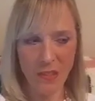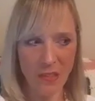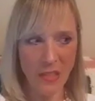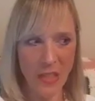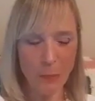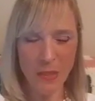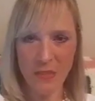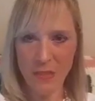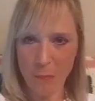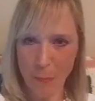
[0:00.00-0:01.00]
It keeps
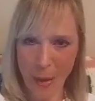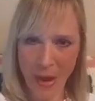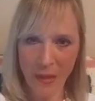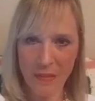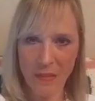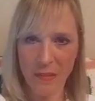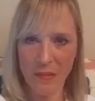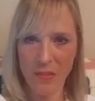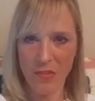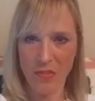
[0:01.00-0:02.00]
us in
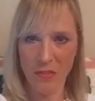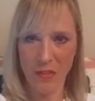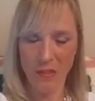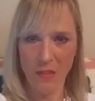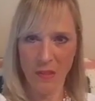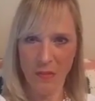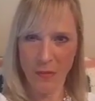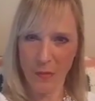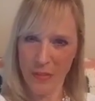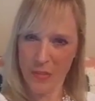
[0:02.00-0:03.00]
bondage of
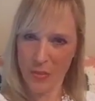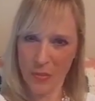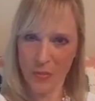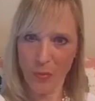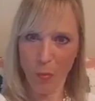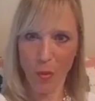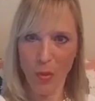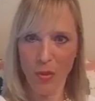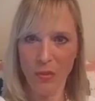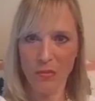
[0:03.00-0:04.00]
our internal
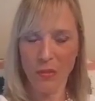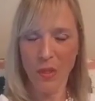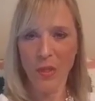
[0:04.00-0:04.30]
world.